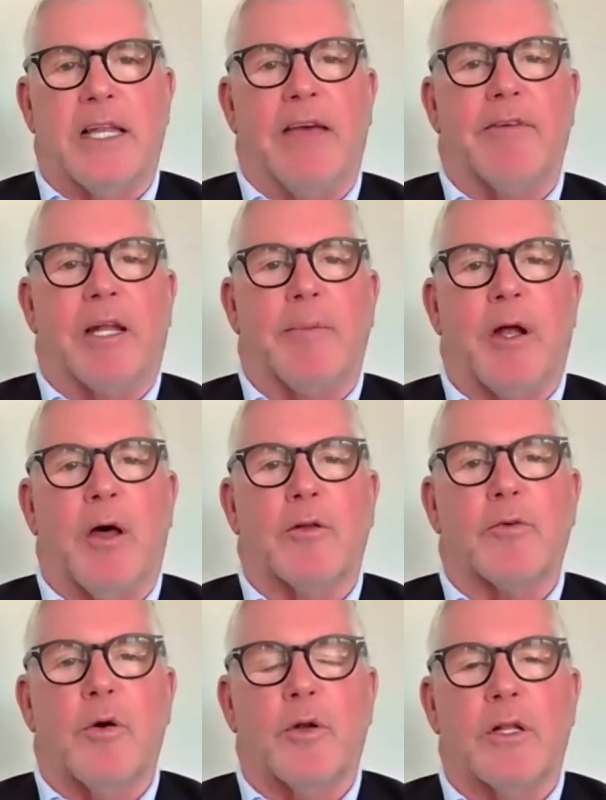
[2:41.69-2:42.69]
David, I've been on the
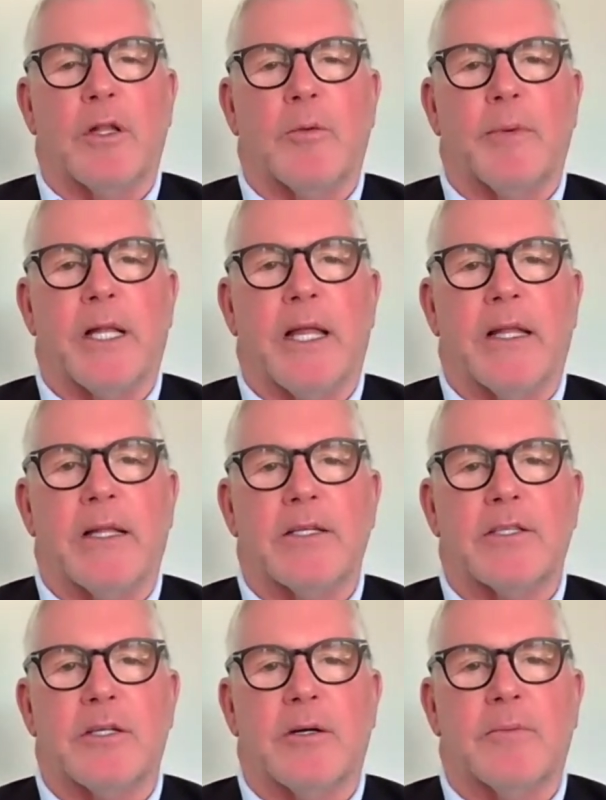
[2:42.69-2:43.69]
road a little bit lately.
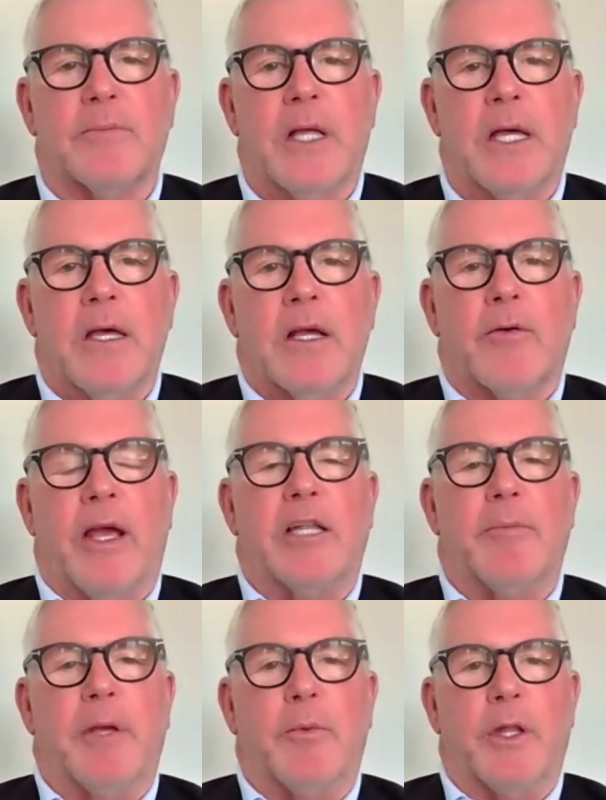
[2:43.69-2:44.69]
So great to
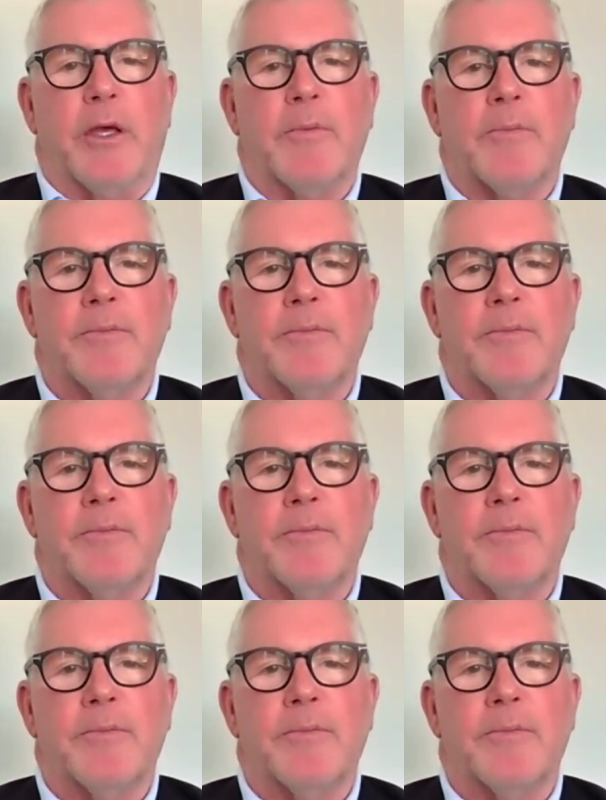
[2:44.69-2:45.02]
be with you.